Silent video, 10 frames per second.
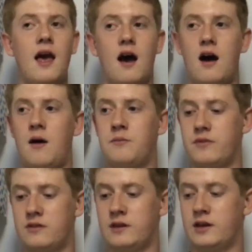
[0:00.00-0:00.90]

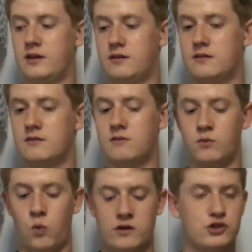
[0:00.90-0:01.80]
The
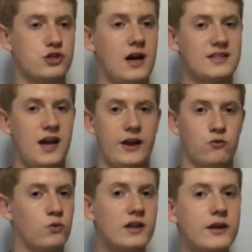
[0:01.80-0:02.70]
one shot tied
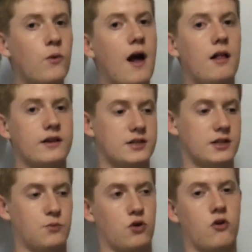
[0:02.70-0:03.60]
really well into the
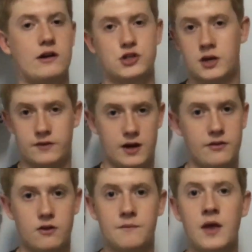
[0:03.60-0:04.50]
progression of
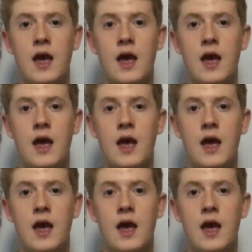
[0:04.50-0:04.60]
another,